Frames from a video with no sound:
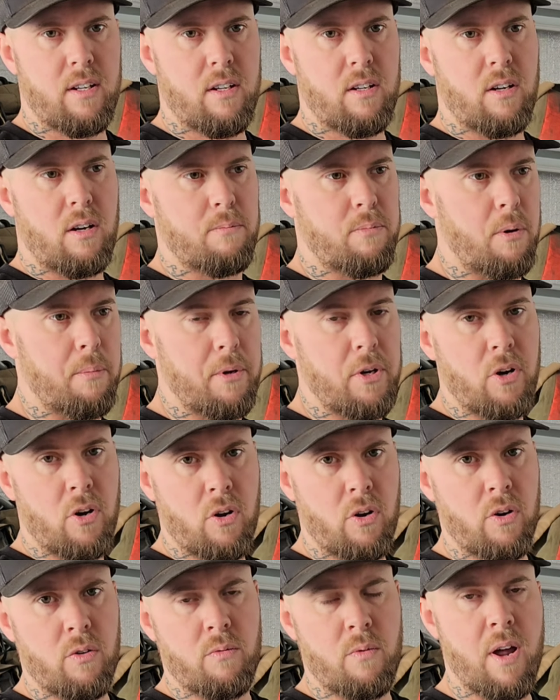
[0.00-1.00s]
I'm probably not
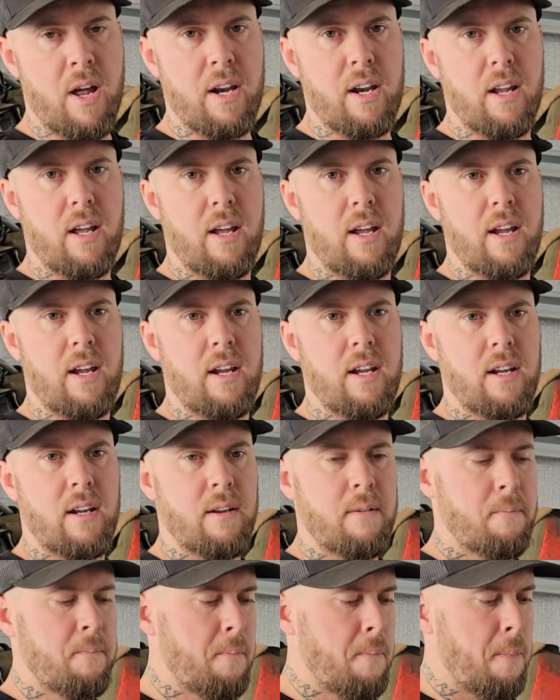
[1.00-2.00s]
going to run a
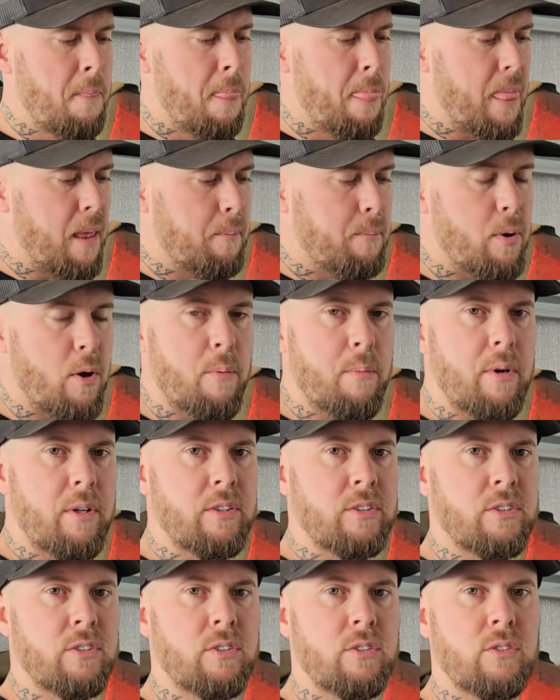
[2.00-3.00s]

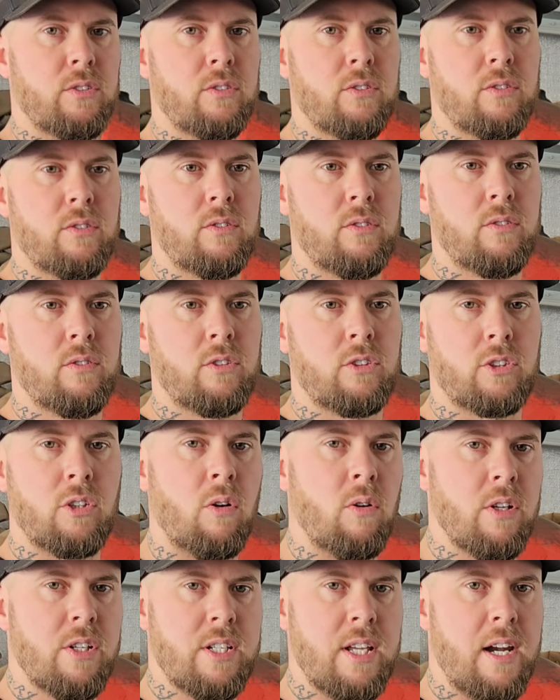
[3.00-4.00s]
permanent
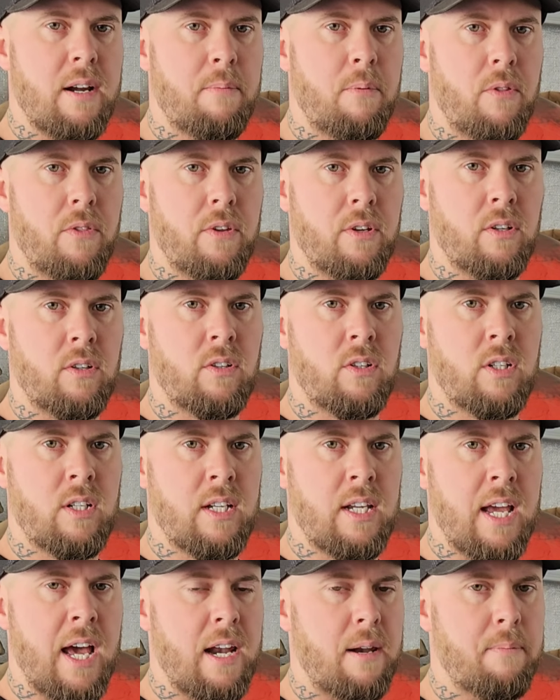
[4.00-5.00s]
solar setup on the
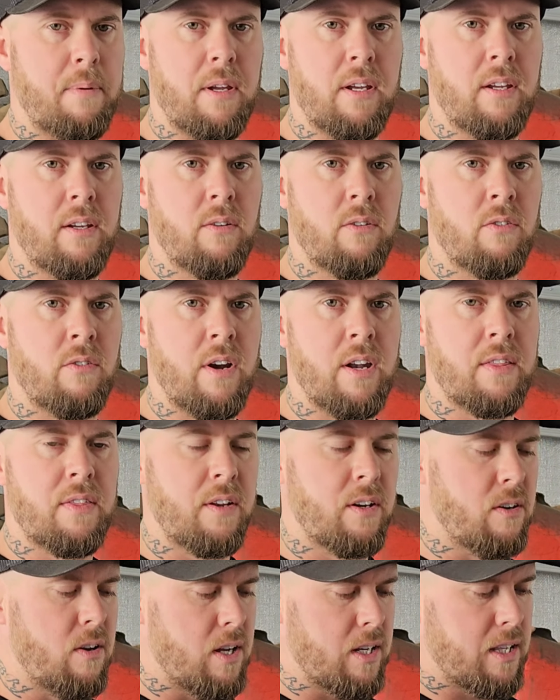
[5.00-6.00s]
canopy or
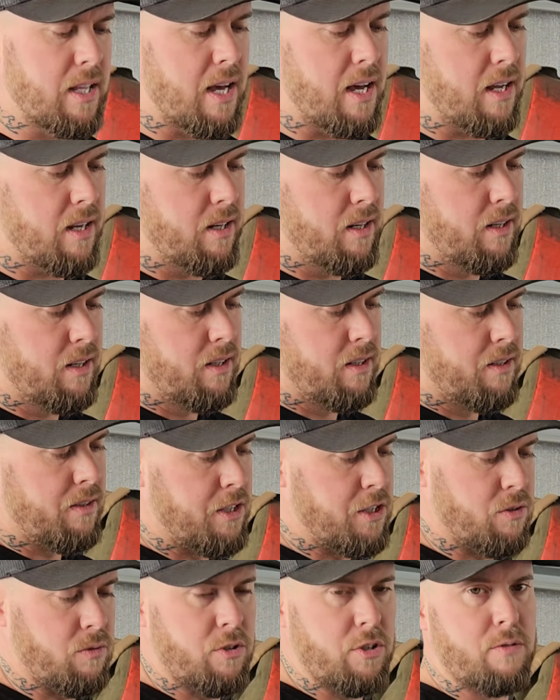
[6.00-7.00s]
anything like that.
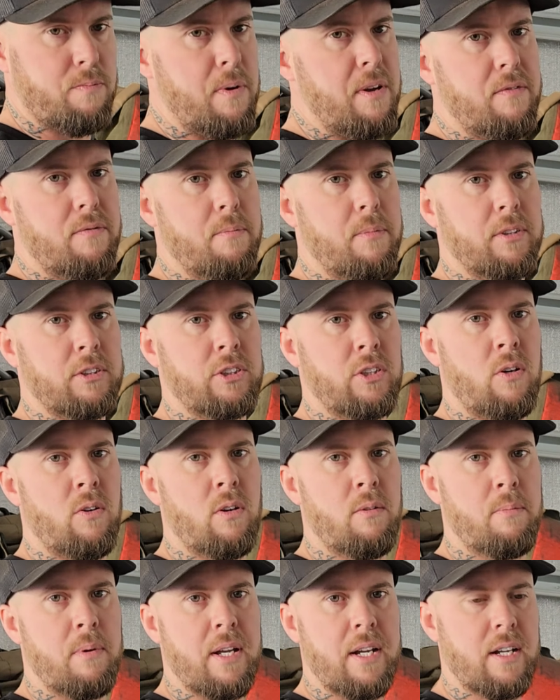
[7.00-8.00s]
This will just be for my
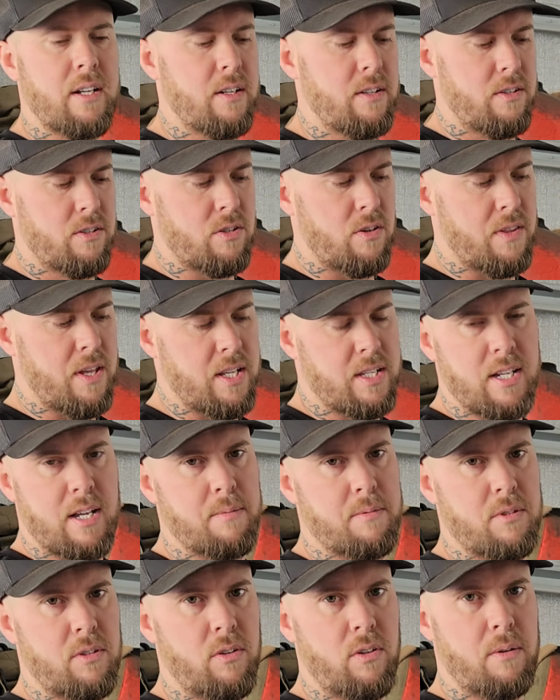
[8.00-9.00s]
solar blanket, so that's
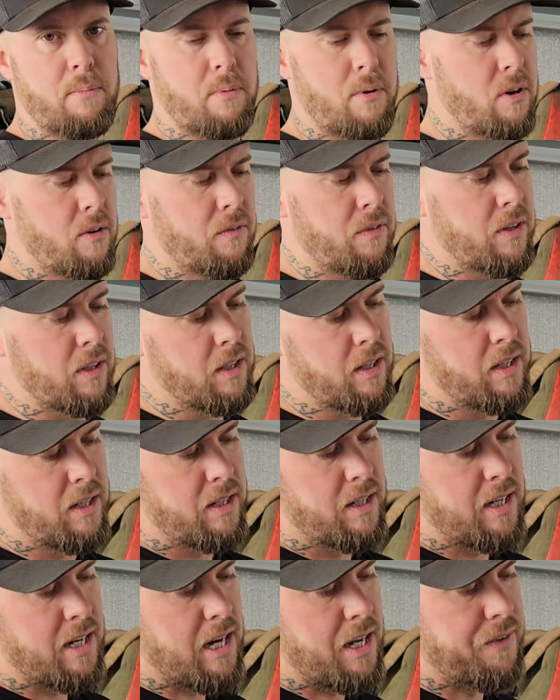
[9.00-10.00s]
absolutely perfect.
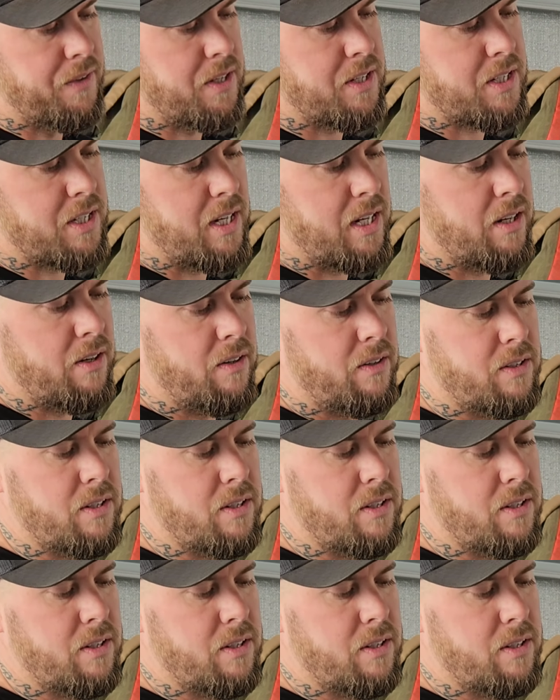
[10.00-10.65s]
And this here is